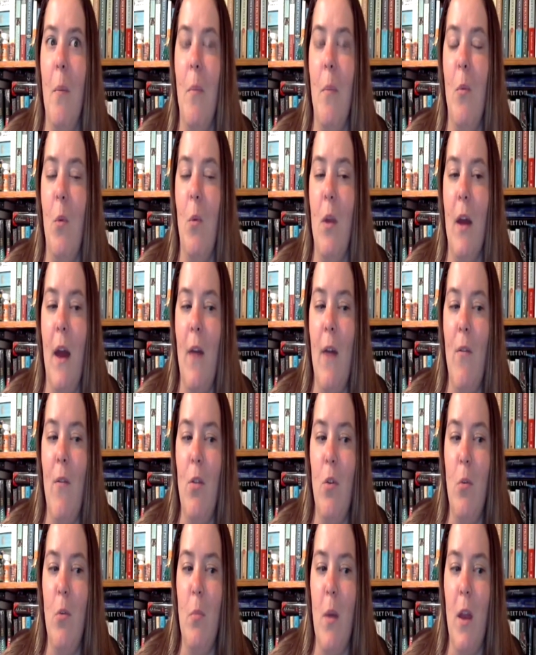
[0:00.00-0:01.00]
when I have a
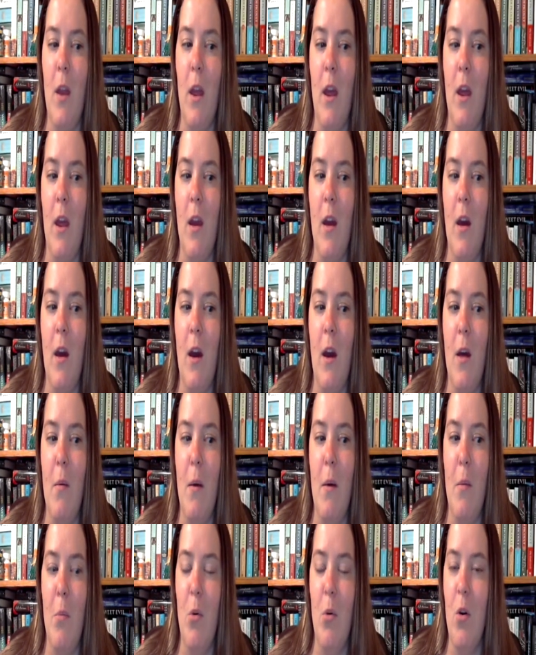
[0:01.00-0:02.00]
little money, I
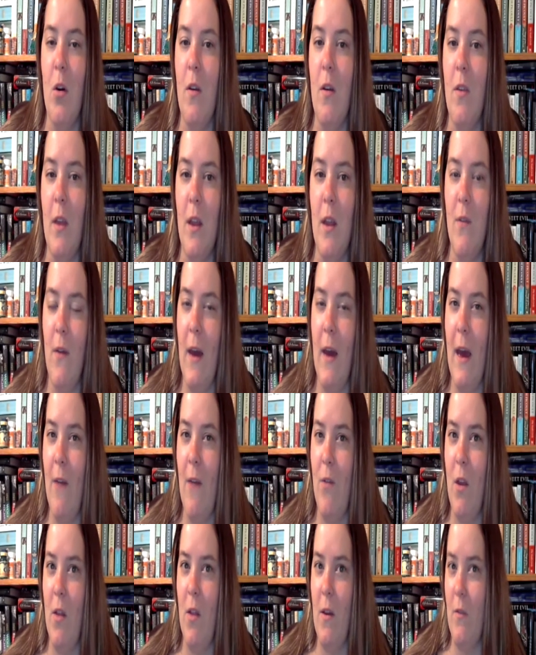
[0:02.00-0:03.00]
buy books, and if I
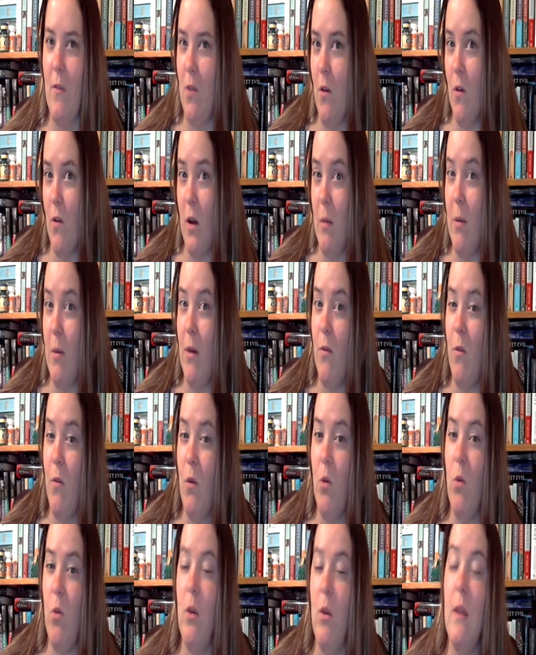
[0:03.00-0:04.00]
have any left over, I buy
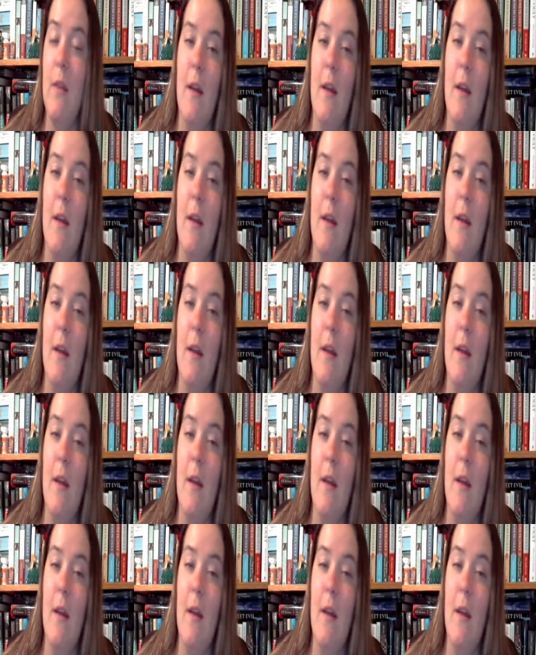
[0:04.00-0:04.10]
food.